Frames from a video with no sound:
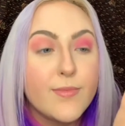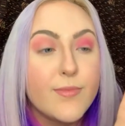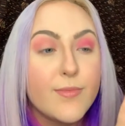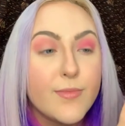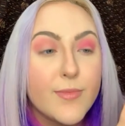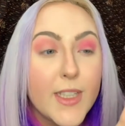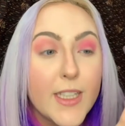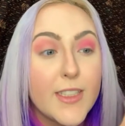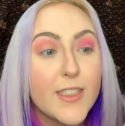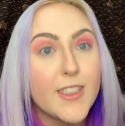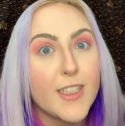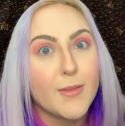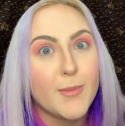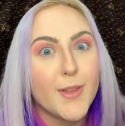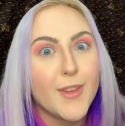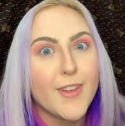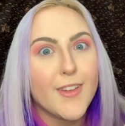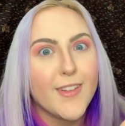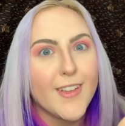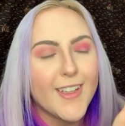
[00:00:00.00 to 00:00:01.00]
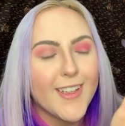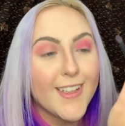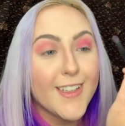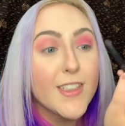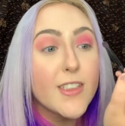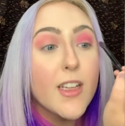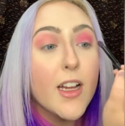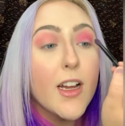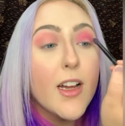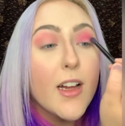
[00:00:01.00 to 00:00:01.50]
And send me the link.
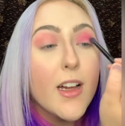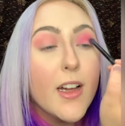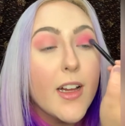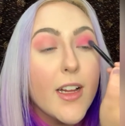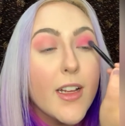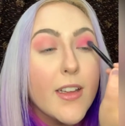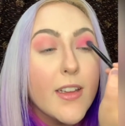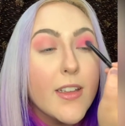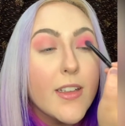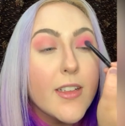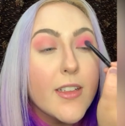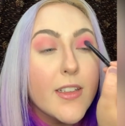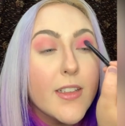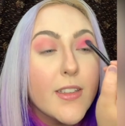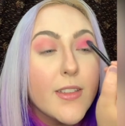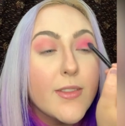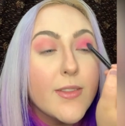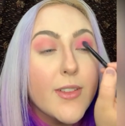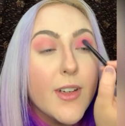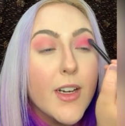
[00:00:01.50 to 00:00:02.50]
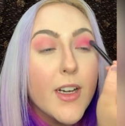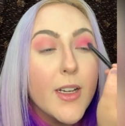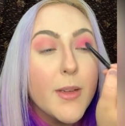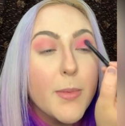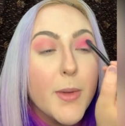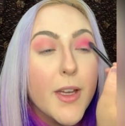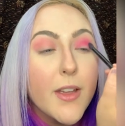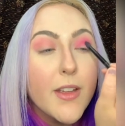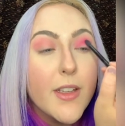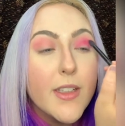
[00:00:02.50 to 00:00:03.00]
I love eye
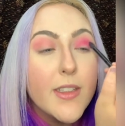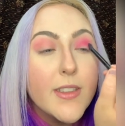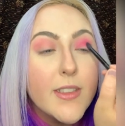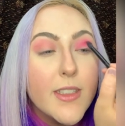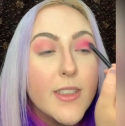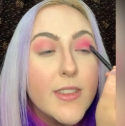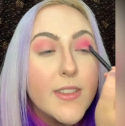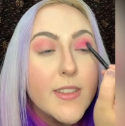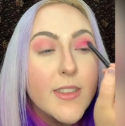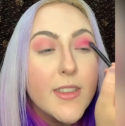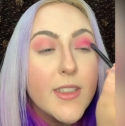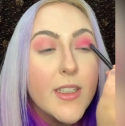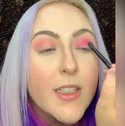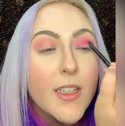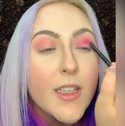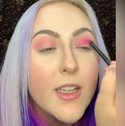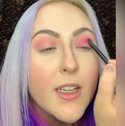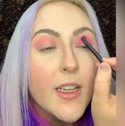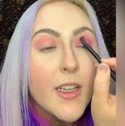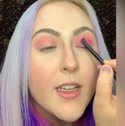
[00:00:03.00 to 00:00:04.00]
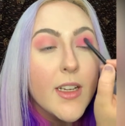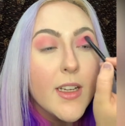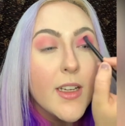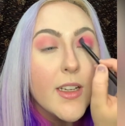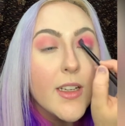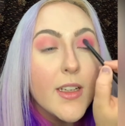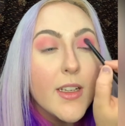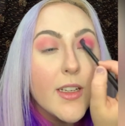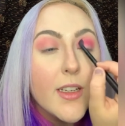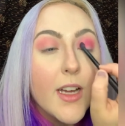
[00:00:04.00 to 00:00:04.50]
palettes and
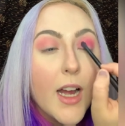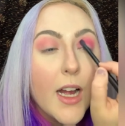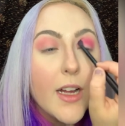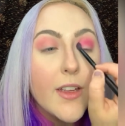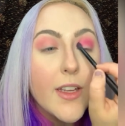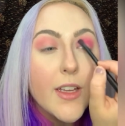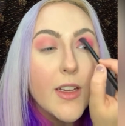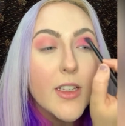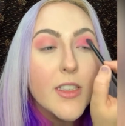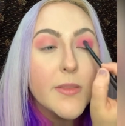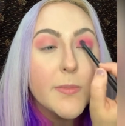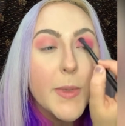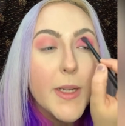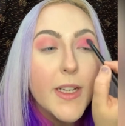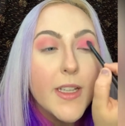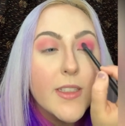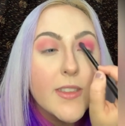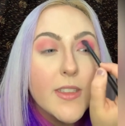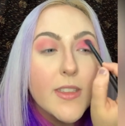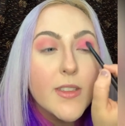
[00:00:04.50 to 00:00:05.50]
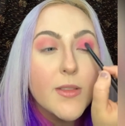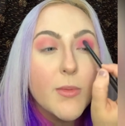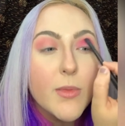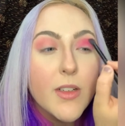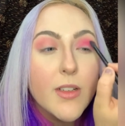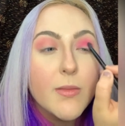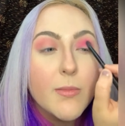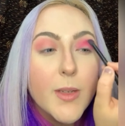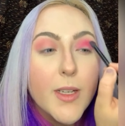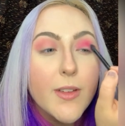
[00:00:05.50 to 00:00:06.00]
Kylie Cosmetics is one
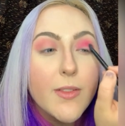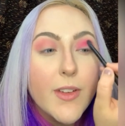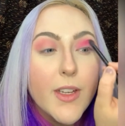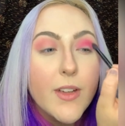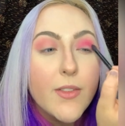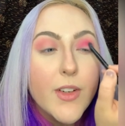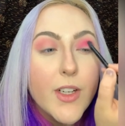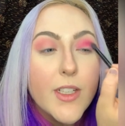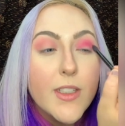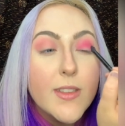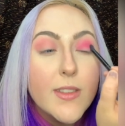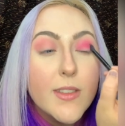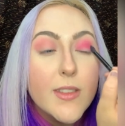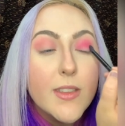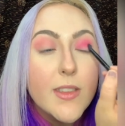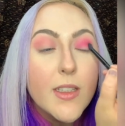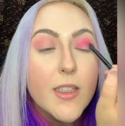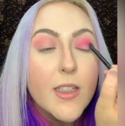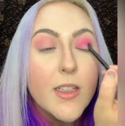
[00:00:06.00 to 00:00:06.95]
of my favorites.